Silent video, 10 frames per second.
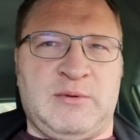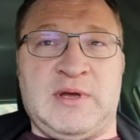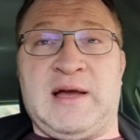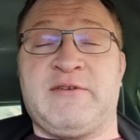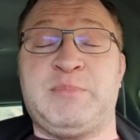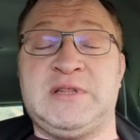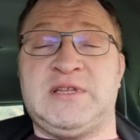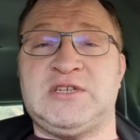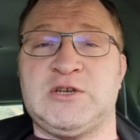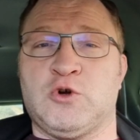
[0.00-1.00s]
the way I have been
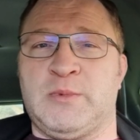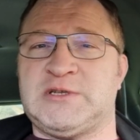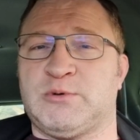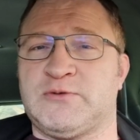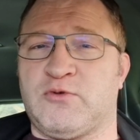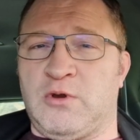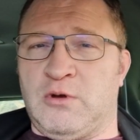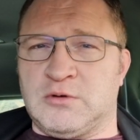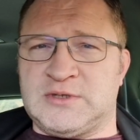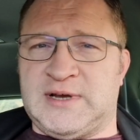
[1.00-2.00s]
teaching combat sports for a
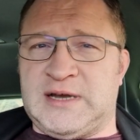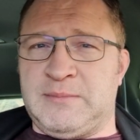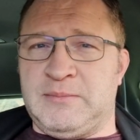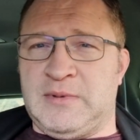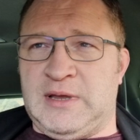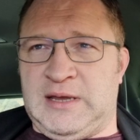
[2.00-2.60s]
long time